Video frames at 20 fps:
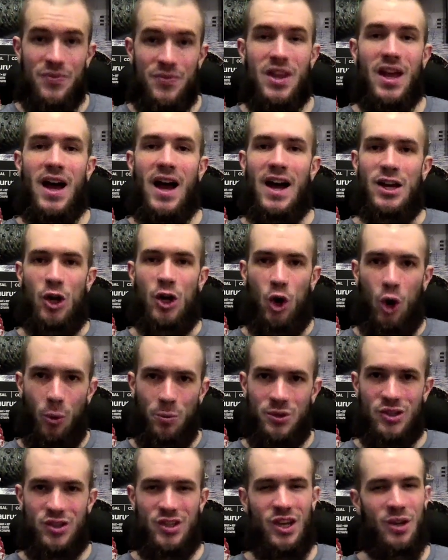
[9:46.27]
I hope to
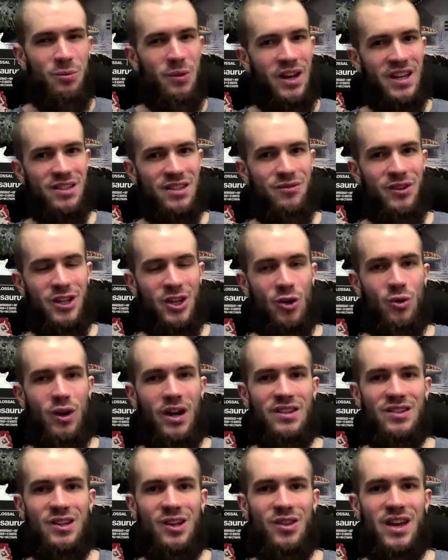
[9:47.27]
see you in my next video.
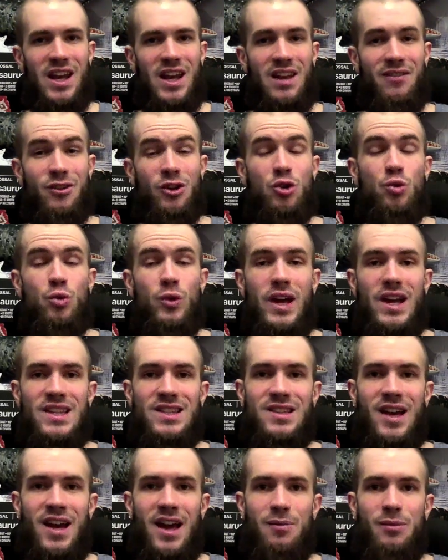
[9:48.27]
Until then, have a great time,